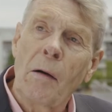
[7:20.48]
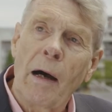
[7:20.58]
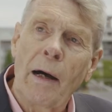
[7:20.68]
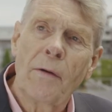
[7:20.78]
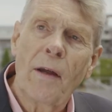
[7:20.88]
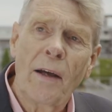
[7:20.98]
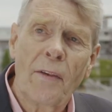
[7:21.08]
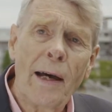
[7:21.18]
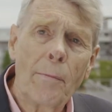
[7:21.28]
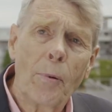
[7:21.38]
And at
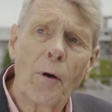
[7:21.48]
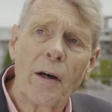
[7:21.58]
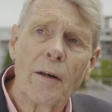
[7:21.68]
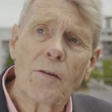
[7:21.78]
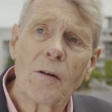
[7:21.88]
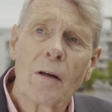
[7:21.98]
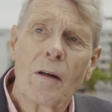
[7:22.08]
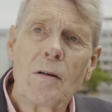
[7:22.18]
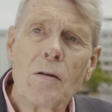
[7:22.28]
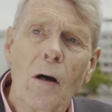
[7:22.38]
that point,
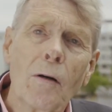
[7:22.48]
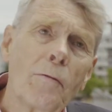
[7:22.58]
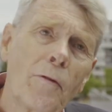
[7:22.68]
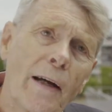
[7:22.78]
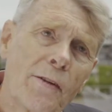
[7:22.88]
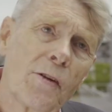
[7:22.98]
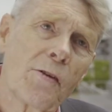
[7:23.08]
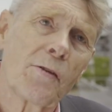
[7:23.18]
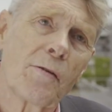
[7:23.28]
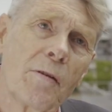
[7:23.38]

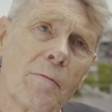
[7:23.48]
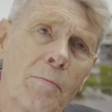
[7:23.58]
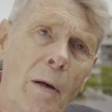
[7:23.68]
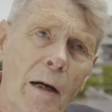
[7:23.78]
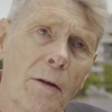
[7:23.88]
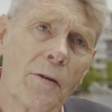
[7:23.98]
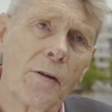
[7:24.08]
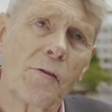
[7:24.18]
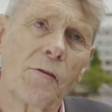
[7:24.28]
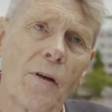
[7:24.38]
non-fascist
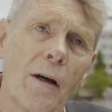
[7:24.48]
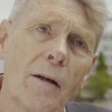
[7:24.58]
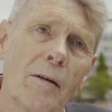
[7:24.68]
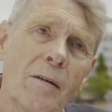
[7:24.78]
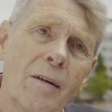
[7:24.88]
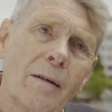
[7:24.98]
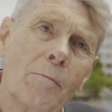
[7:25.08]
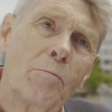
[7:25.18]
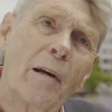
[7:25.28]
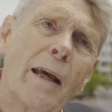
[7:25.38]
parties start
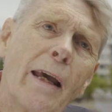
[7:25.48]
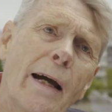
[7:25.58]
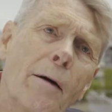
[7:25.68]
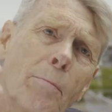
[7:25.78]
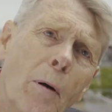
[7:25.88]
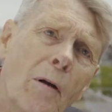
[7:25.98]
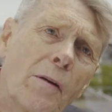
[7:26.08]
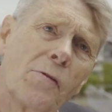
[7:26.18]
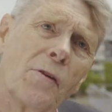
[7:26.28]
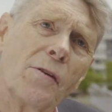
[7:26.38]
bringing out
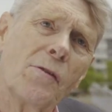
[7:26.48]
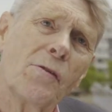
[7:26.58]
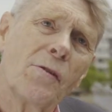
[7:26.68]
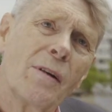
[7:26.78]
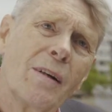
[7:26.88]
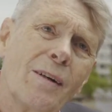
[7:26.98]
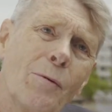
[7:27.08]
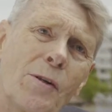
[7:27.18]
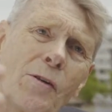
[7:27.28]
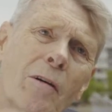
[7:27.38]
policies
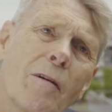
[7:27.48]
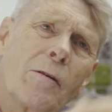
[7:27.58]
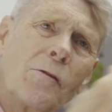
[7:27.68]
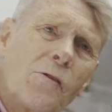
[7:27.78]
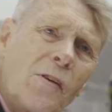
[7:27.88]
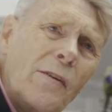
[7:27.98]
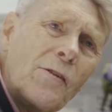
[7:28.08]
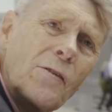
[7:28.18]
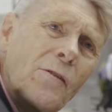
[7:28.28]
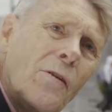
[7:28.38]
which are a
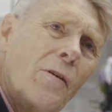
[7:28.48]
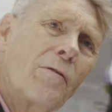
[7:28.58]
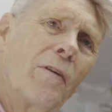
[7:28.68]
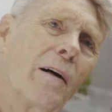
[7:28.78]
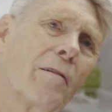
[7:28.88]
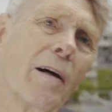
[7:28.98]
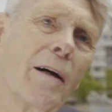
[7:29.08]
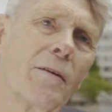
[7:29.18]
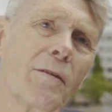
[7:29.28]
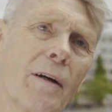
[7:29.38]
concession to the far
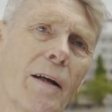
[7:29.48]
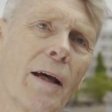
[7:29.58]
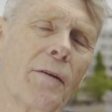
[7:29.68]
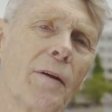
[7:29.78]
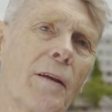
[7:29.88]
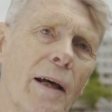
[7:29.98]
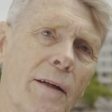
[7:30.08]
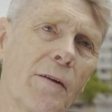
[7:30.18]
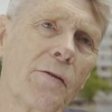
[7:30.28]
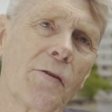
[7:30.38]
right. And I think
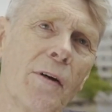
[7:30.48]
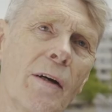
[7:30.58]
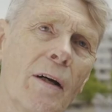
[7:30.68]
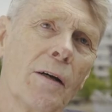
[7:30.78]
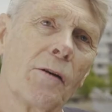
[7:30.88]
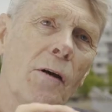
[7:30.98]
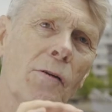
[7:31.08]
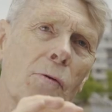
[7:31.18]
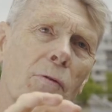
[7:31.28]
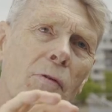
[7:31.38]
that is a
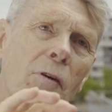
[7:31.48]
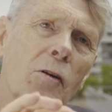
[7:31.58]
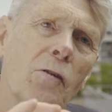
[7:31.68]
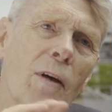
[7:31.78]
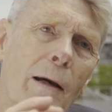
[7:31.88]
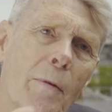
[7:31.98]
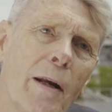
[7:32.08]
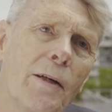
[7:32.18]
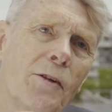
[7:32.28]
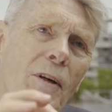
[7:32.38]
sort of
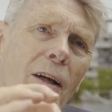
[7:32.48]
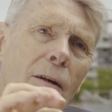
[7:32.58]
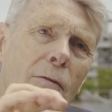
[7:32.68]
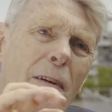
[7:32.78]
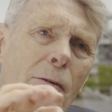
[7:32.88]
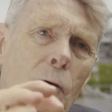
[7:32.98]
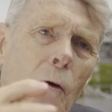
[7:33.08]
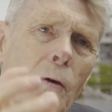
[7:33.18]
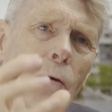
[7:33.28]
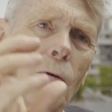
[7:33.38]
contamination, eine
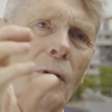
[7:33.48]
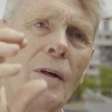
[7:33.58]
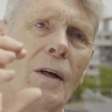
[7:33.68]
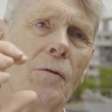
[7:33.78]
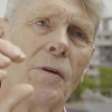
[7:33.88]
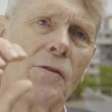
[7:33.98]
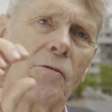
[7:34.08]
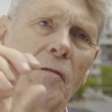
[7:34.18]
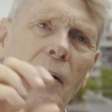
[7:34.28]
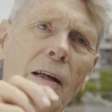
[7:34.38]
Verseuchung, which
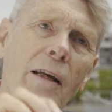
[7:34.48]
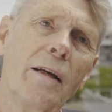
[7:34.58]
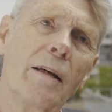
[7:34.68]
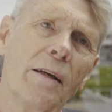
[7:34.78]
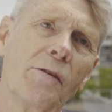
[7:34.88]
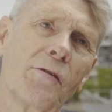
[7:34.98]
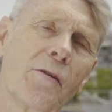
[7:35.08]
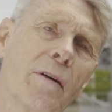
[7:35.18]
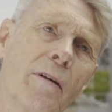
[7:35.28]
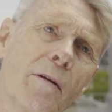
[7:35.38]
really is
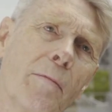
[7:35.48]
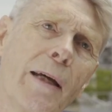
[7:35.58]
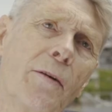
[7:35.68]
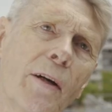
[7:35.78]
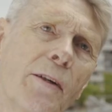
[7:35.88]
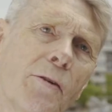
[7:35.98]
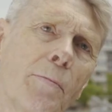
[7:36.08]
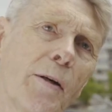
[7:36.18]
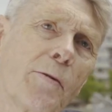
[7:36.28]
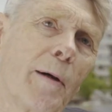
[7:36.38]
the main danger
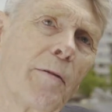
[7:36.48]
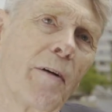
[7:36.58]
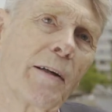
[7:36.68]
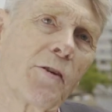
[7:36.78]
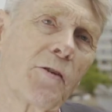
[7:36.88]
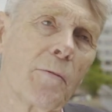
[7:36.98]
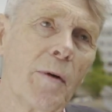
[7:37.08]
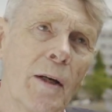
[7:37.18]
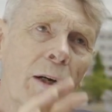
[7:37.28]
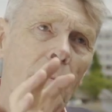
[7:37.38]
posed by fascism.
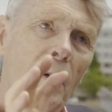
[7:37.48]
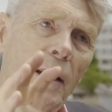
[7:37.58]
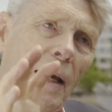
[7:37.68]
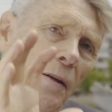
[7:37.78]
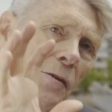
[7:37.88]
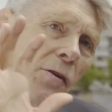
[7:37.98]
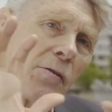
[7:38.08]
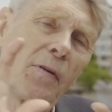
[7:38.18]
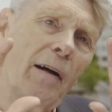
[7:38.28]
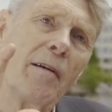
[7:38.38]
But again, this is
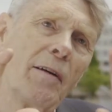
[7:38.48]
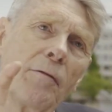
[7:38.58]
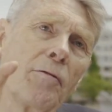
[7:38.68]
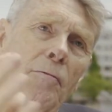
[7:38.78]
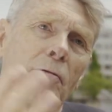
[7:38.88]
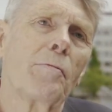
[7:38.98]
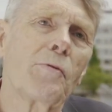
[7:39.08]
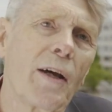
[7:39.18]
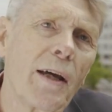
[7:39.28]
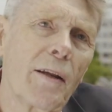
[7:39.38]
very different from
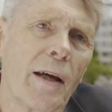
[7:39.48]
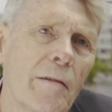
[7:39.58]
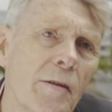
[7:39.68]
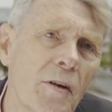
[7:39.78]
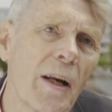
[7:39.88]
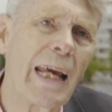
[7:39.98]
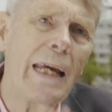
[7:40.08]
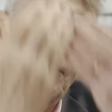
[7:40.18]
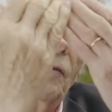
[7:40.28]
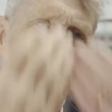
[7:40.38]
saying there is an
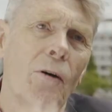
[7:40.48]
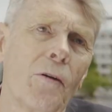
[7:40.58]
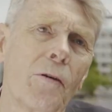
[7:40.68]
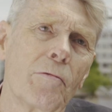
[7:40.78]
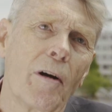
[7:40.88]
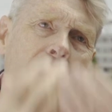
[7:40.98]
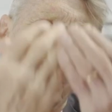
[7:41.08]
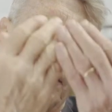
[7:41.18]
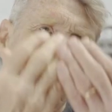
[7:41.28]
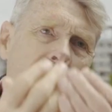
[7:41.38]
it on the
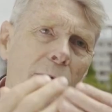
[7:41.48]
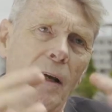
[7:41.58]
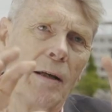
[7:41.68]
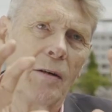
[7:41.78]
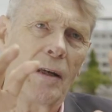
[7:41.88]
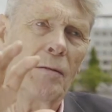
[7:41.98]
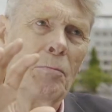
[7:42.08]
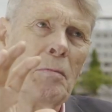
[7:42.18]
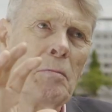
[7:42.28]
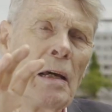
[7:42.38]
rise.
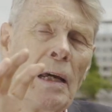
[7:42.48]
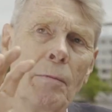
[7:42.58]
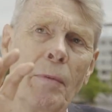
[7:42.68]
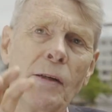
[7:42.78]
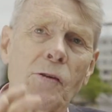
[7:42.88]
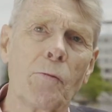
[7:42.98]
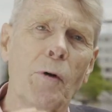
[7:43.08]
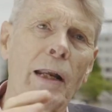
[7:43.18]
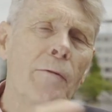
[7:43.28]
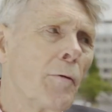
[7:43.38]
It means that
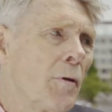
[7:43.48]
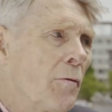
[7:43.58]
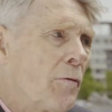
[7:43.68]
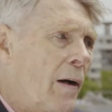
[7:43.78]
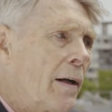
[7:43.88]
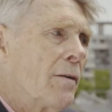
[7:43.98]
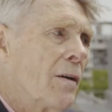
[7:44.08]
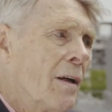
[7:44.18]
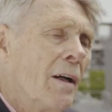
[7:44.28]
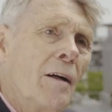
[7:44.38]
whenever you find
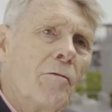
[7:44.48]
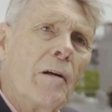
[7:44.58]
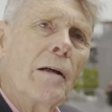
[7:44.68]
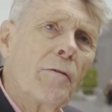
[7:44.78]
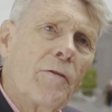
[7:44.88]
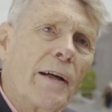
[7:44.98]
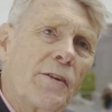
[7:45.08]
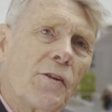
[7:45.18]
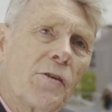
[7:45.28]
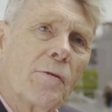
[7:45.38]
real
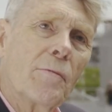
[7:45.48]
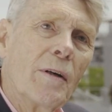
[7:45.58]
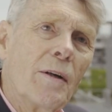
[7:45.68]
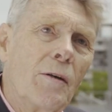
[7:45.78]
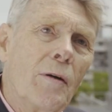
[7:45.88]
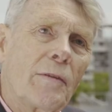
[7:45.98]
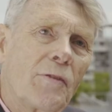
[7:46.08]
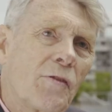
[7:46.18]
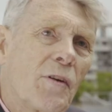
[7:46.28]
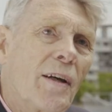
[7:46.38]
fascism, you have
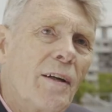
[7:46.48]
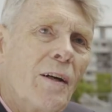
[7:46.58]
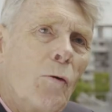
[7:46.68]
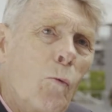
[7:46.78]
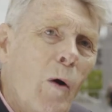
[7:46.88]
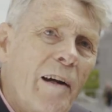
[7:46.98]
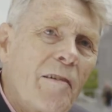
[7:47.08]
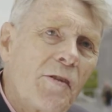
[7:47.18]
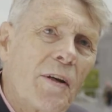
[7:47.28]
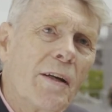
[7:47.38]
to say, where
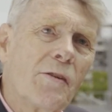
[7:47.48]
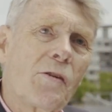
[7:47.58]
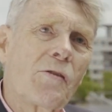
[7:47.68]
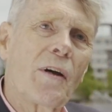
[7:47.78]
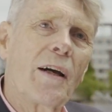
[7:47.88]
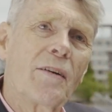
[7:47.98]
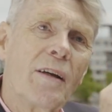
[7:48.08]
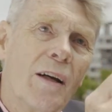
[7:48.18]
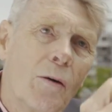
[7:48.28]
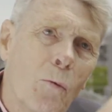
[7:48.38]
is it in society?
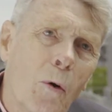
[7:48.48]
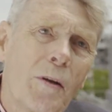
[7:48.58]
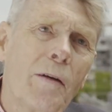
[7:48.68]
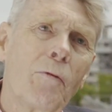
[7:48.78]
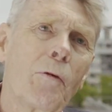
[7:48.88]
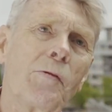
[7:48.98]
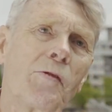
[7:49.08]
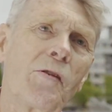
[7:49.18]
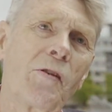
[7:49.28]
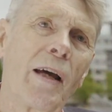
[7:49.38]
What
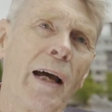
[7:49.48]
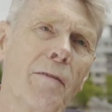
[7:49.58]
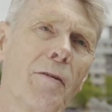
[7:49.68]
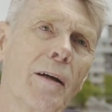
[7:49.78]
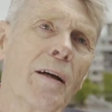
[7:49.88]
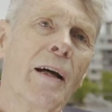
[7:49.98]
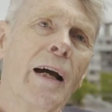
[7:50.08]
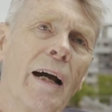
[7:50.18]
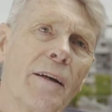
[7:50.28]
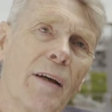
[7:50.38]
influence is it having?
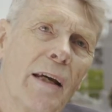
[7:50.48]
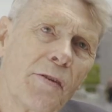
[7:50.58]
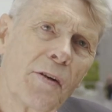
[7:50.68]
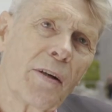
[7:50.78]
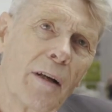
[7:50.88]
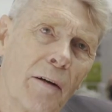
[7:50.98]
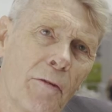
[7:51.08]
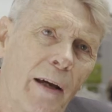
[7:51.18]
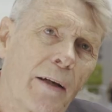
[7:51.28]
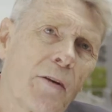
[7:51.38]
And is it
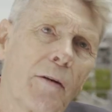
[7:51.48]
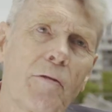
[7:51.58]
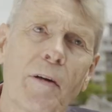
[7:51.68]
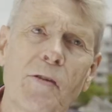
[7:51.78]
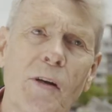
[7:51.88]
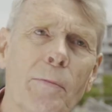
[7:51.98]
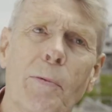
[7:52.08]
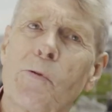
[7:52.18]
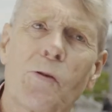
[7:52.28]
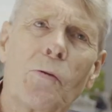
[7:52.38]
affecting, for
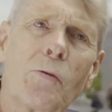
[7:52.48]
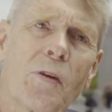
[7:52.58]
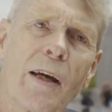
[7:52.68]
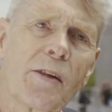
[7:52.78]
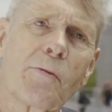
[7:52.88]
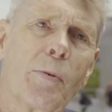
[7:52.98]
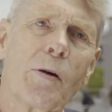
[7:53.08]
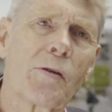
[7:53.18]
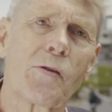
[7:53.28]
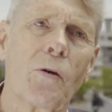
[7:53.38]
example, school
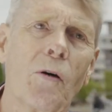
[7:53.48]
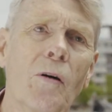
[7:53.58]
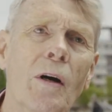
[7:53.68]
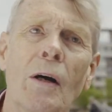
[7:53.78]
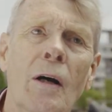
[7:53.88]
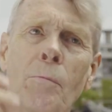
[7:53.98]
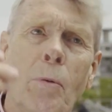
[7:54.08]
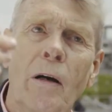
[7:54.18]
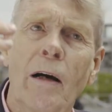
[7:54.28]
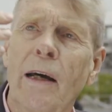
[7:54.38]
textbooks or
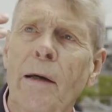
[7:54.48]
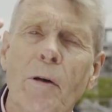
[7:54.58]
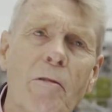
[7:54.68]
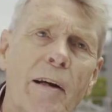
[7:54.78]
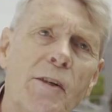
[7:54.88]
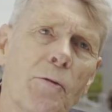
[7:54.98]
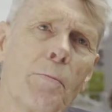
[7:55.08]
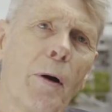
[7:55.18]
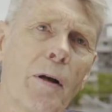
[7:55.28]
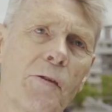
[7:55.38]
immigration
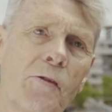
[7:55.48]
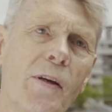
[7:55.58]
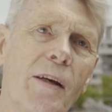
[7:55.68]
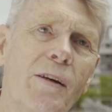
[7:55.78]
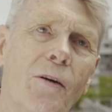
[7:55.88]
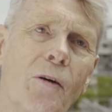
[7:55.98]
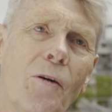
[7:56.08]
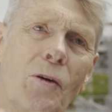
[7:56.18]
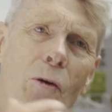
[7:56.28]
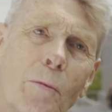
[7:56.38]
policy
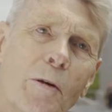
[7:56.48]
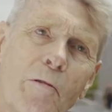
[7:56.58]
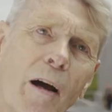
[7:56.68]
or human